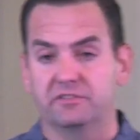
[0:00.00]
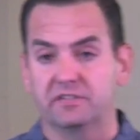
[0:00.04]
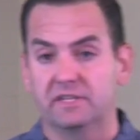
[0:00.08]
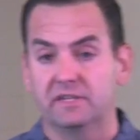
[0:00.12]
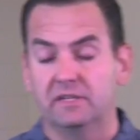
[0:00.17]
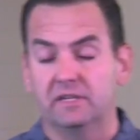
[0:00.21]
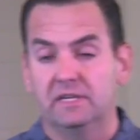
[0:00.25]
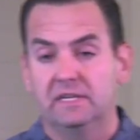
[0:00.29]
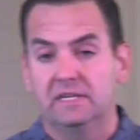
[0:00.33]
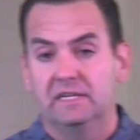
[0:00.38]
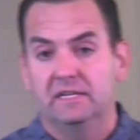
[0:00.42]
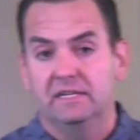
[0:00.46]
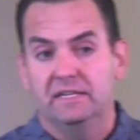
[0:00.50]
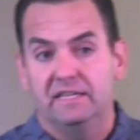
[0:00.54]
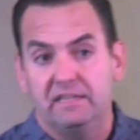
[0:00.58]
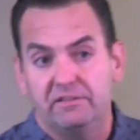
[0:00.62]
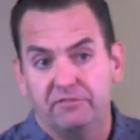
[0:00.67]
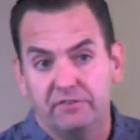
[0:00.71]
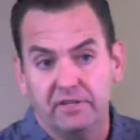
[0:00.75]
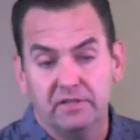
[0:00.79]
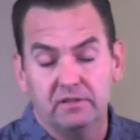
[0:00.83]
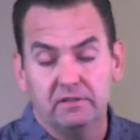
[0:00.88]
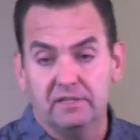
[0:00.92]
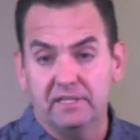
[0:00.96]
And
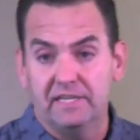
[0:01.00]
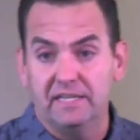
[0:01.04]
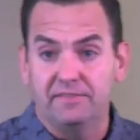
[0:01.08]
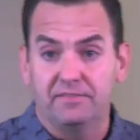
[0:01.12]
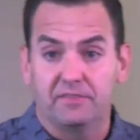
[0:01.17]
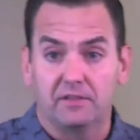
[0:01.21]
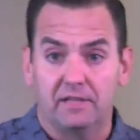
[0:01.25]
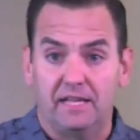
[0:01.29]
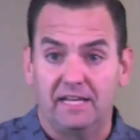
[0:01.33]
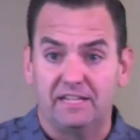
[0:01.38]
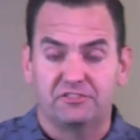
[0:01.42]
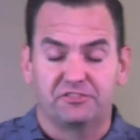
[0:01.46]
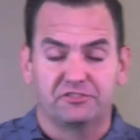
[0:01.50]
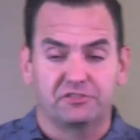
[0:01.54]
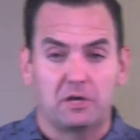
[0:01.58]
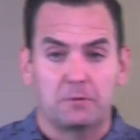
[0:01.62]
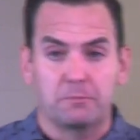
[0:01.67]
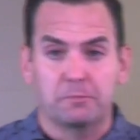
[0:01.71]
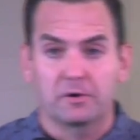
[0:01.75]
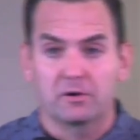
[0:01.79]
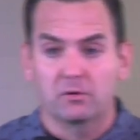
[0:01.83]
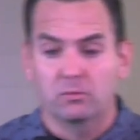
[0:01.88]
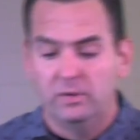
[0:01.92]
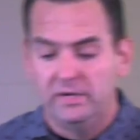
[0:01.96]
even in the Last
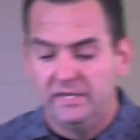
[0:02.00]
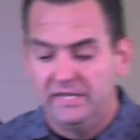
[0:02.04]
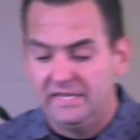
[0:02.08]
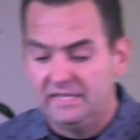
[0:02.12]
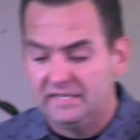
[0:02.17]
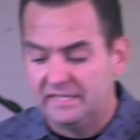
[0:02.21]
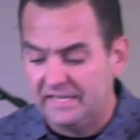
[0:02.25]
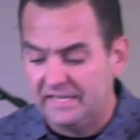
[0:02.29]
Supper, when he